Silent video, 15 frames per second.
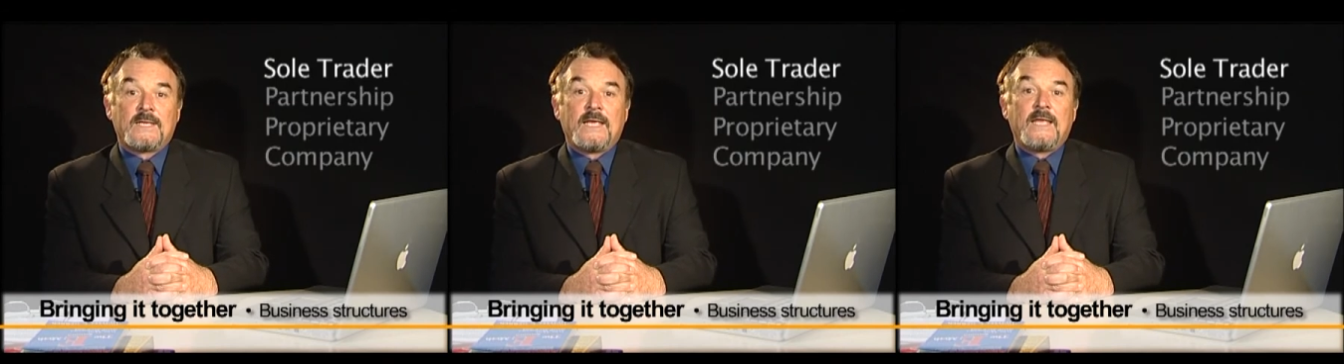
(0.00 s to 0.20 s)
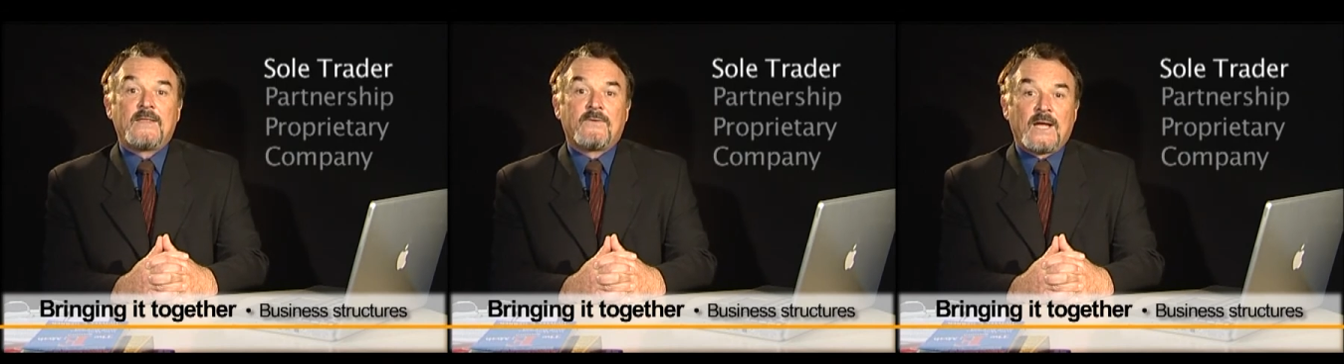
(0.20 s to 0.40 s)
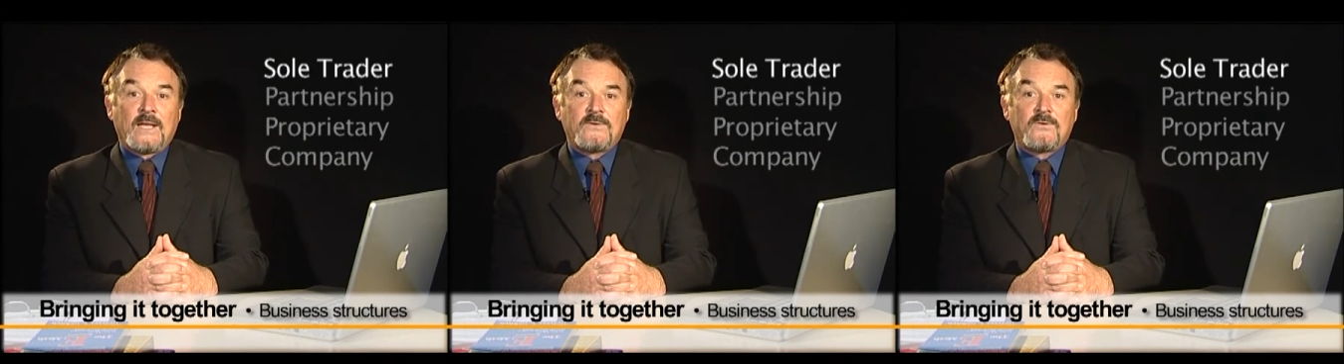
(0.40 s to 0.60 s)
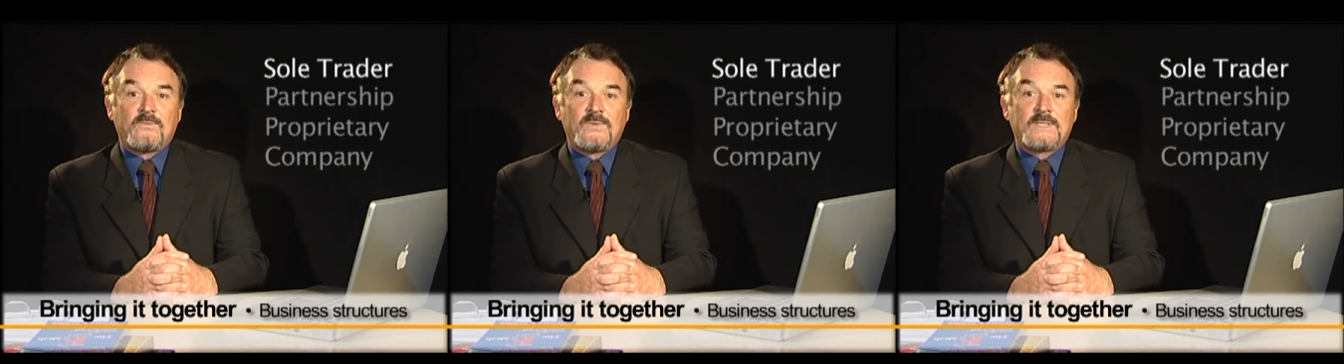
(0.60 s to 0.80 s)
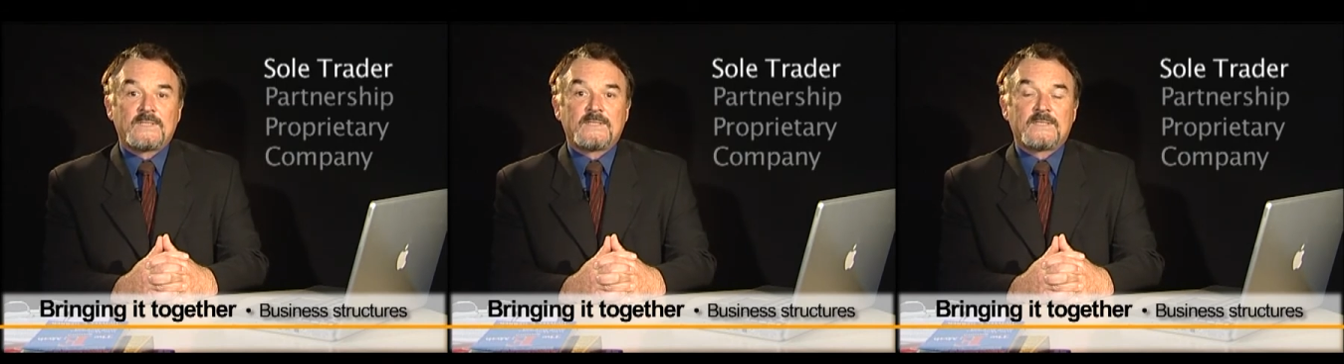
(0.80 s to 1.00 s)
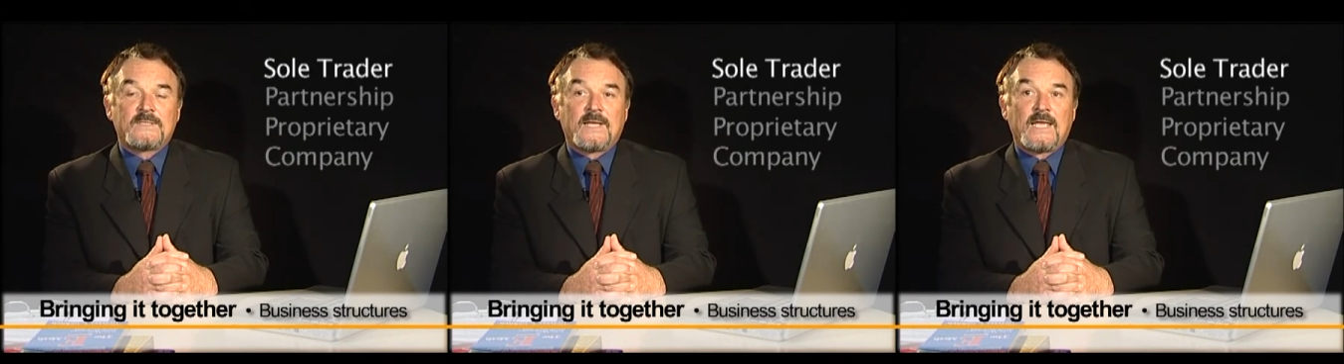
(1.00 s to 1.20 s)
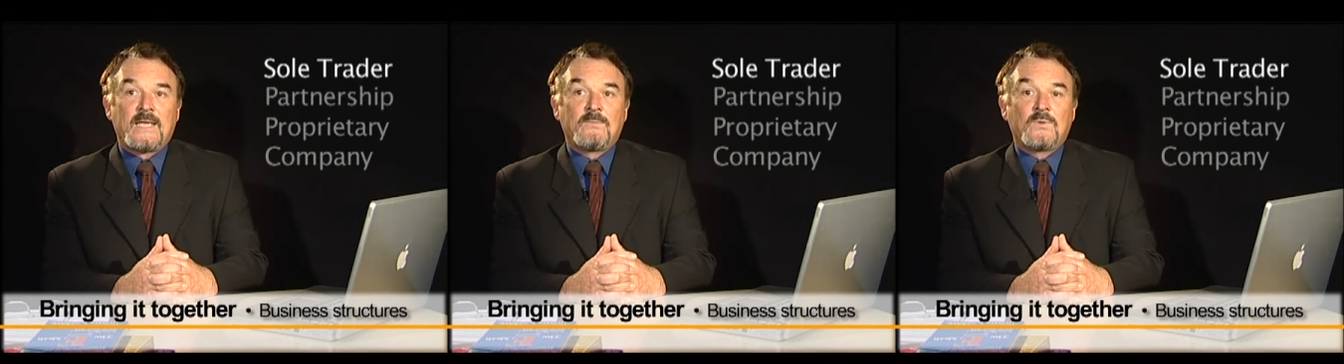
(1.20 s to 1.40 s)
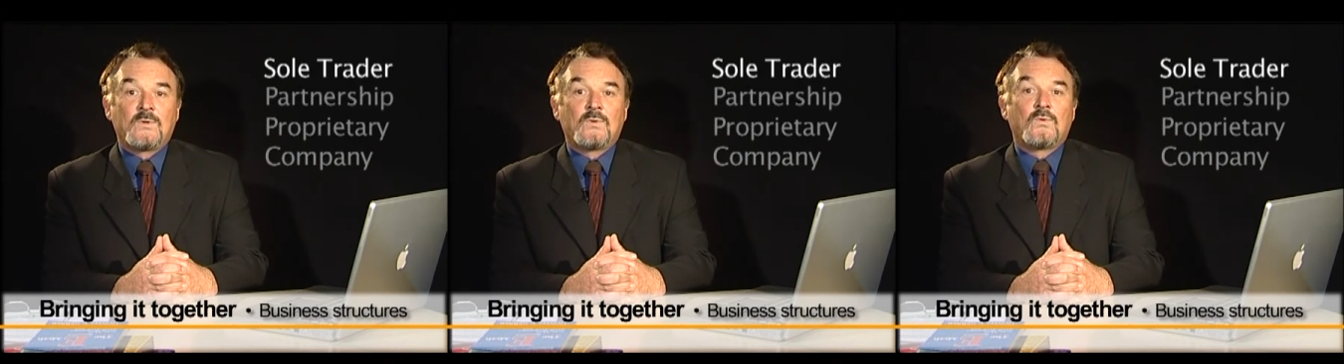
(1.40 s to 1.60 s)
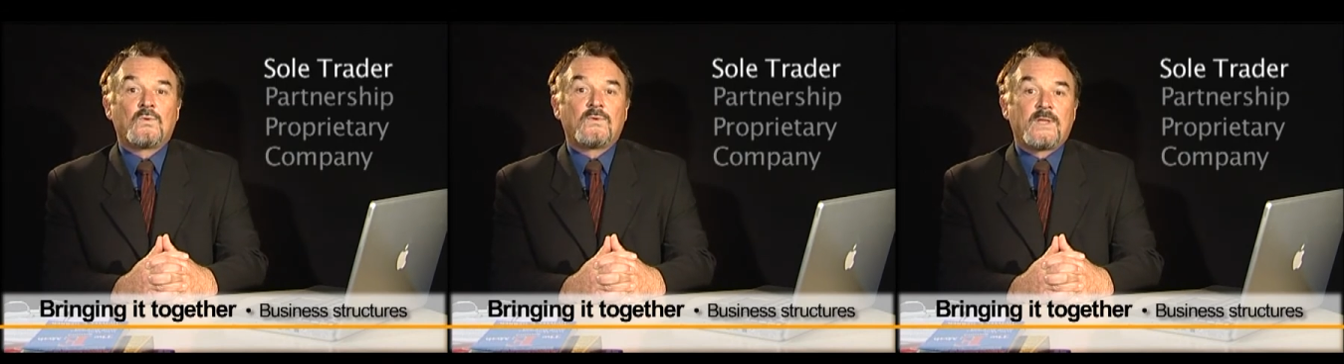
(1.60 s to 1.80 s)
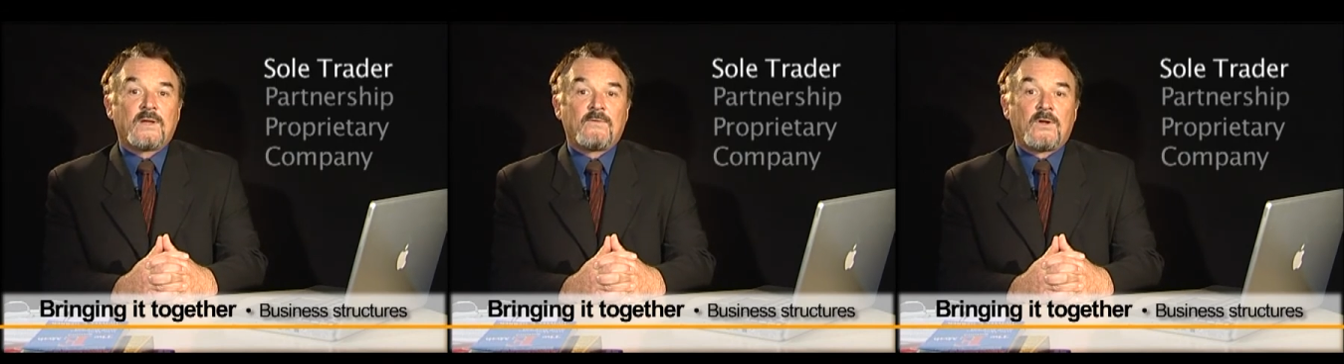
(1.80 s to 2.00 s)
either under a business name or
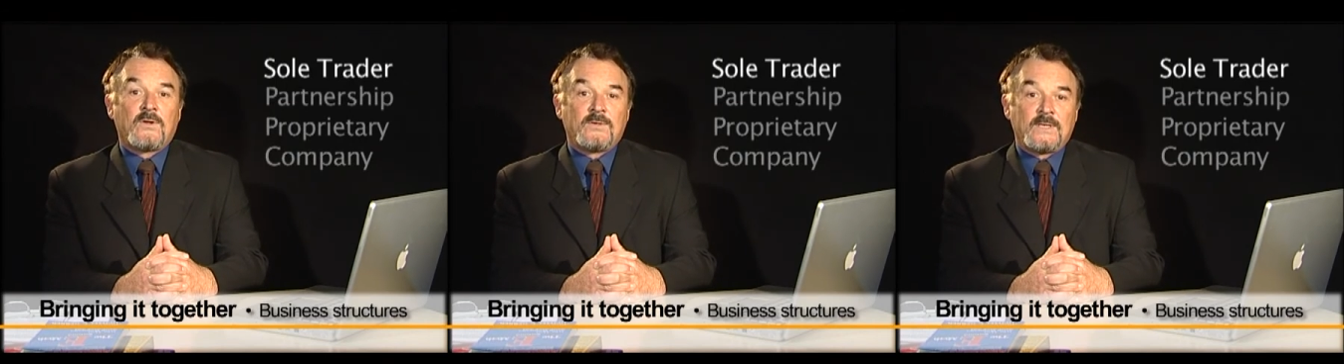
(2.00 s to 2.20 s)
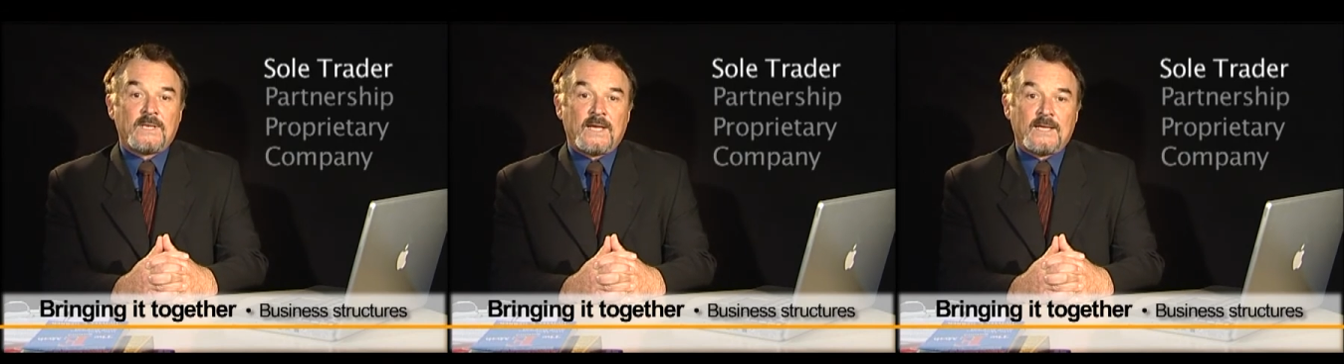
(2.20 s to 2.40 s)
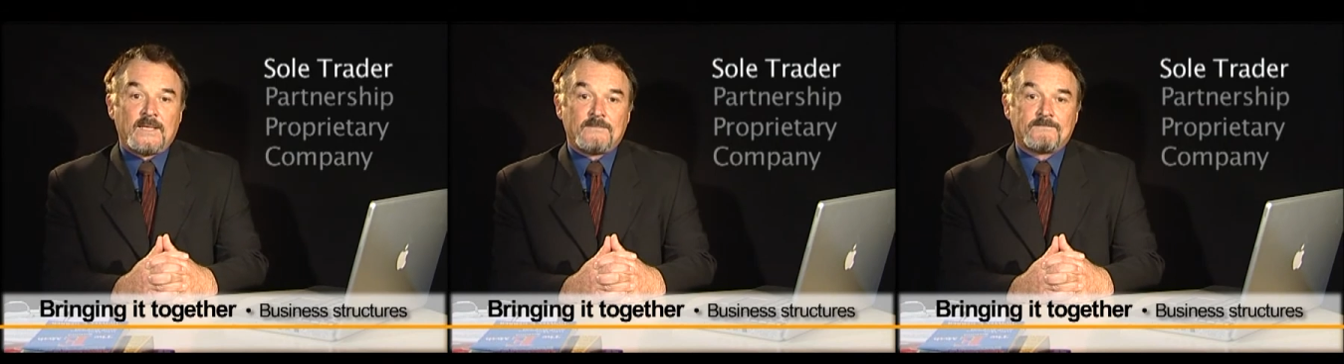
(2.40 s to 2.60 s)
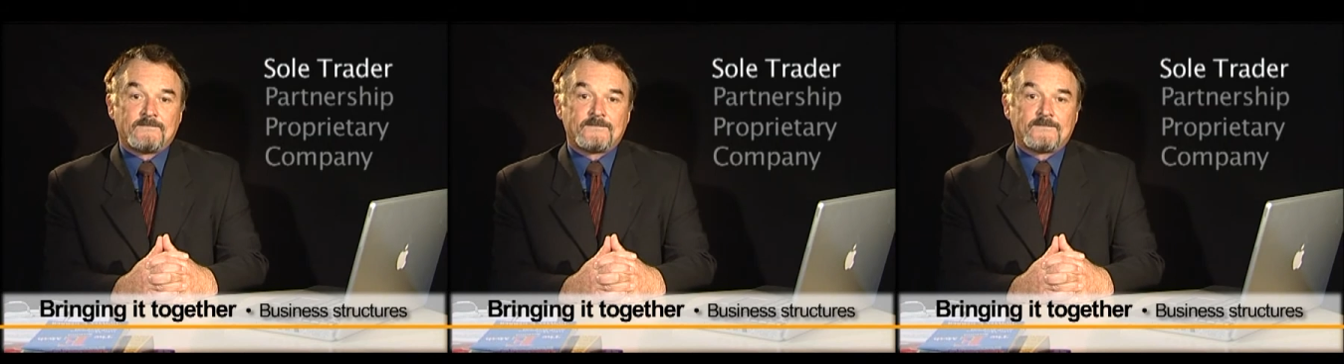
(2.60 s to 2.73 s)
their own name.